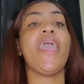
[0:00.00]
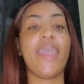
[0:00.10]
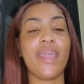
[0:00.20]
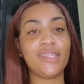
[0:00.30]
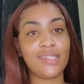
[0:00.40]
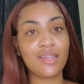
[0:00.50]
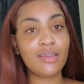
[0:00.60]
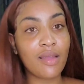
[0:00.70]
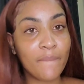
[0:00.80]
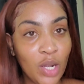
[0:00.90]
Is,
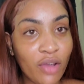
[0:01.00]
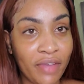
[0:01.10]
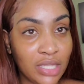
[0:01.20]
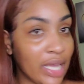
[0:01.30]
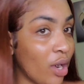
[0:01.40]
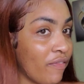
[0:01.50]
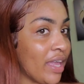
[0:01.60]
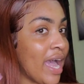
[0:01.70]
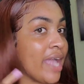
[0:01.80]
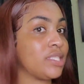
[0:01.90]
me love it. I love
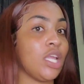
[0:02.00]
it, guys.